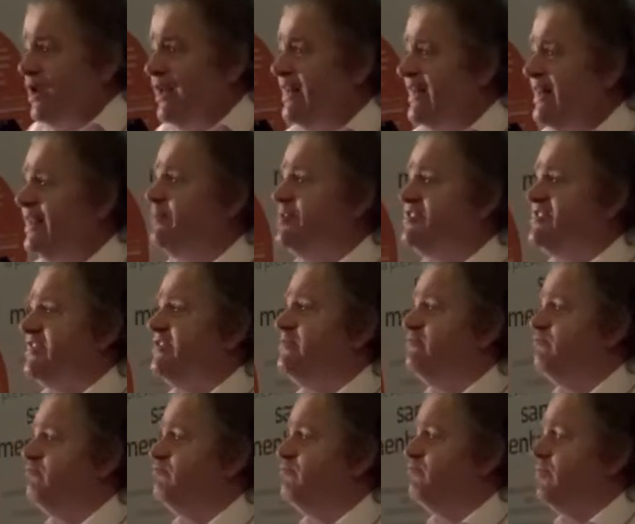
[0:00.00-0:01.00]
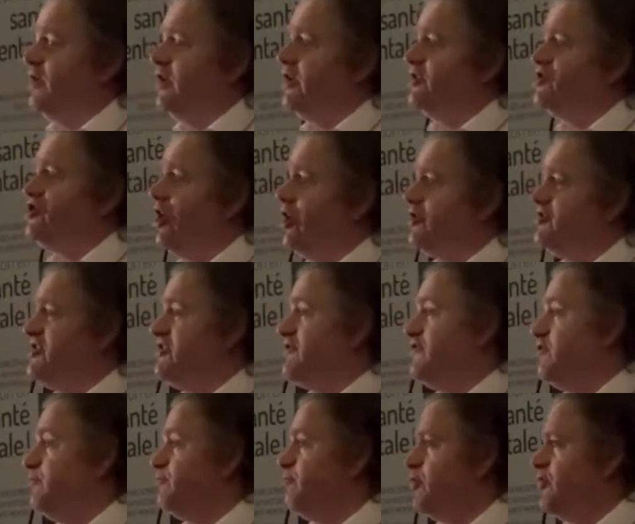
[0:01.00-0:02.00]
limited chances
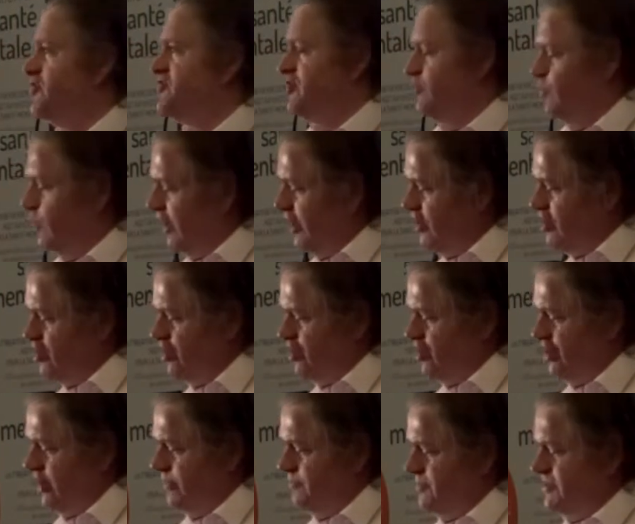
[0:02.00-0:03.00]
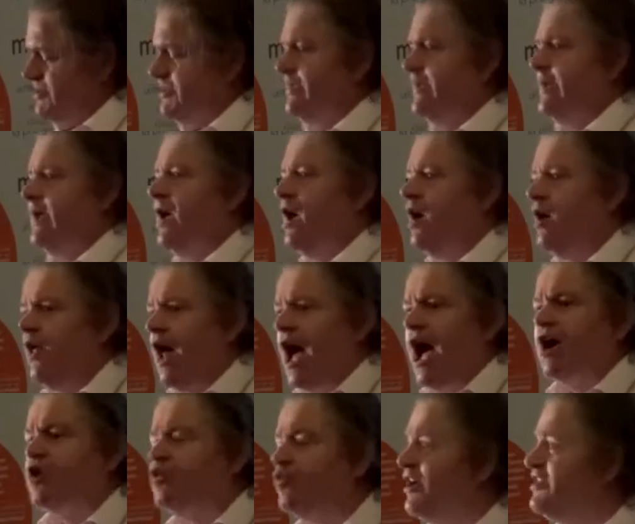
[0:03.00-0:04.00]
for personal relationships, a
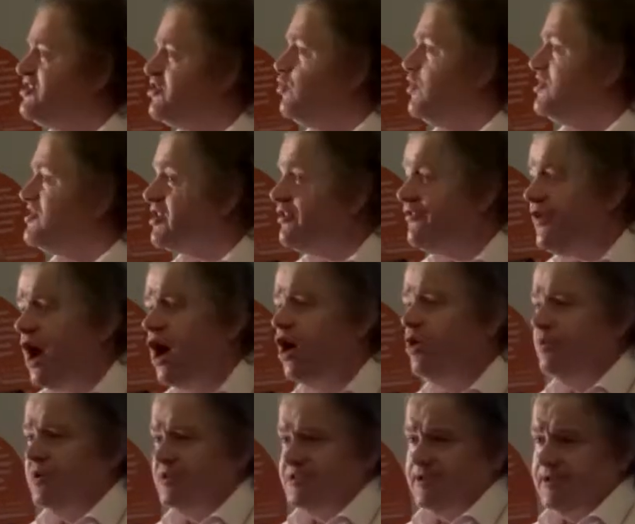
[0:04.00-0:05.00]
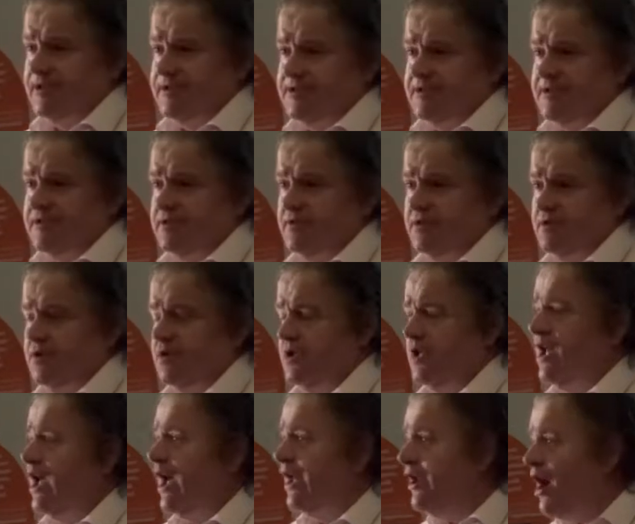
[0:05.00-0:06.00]
greater risk of homelessness.
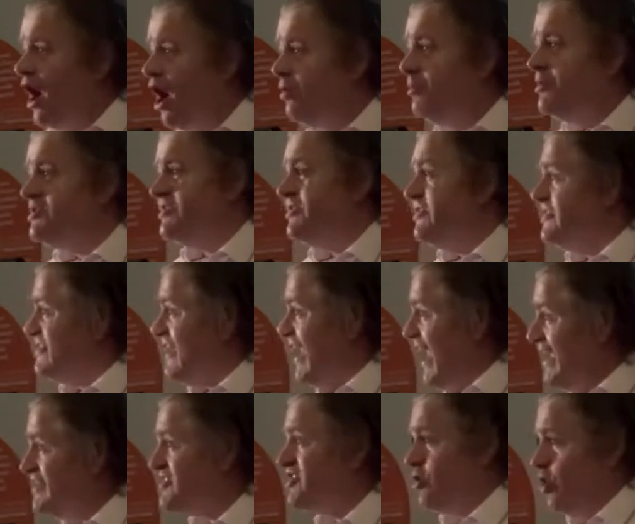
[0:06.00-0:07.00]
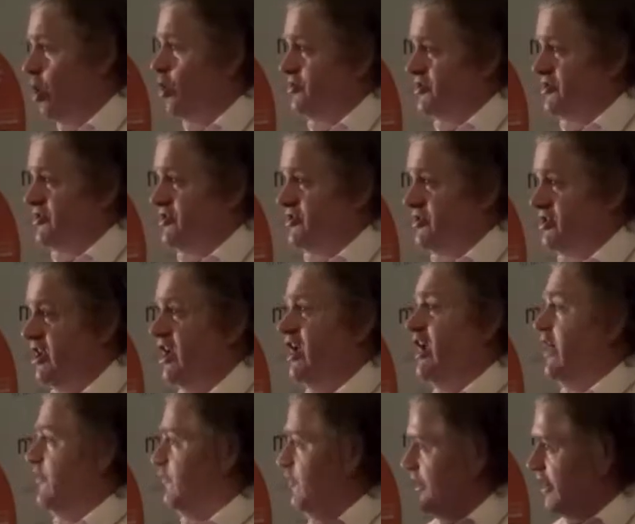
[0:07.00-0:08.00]
And homelessness has costs
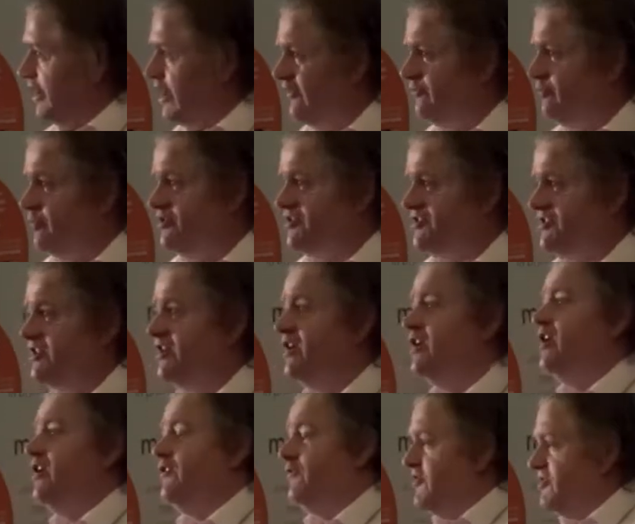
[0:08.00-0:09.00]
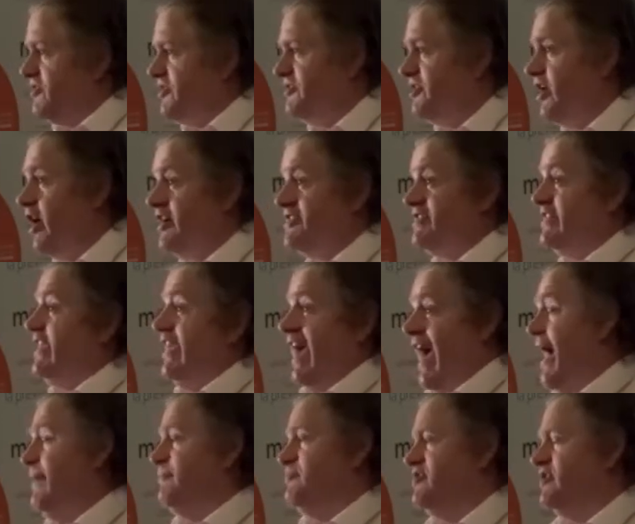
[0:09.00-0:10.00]
for the government, for society,
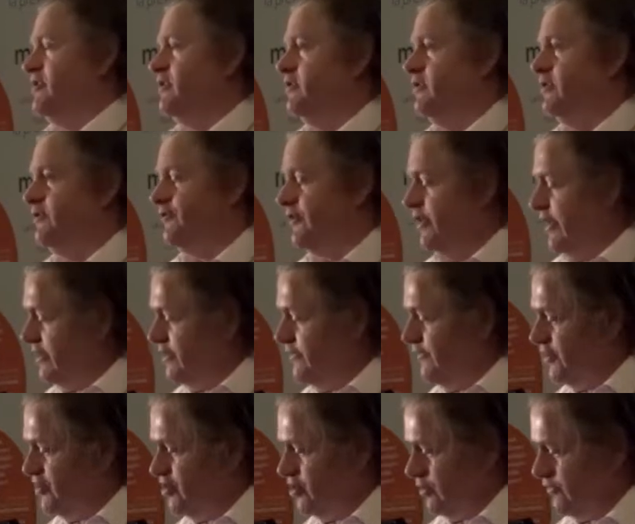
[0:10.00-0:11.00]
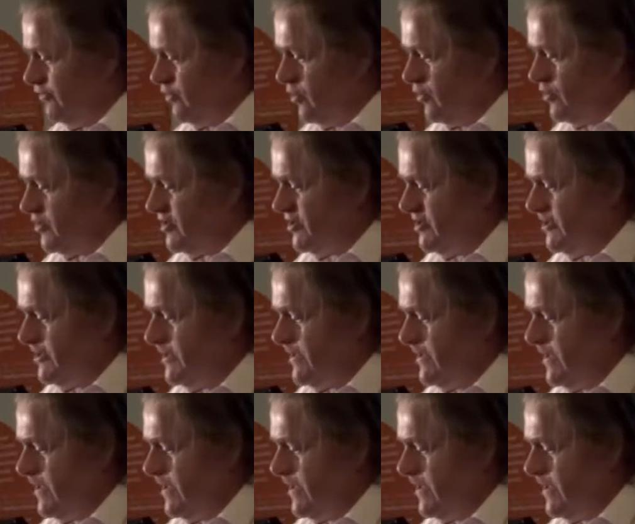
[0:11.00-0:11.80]
absolutely for the individual, of course.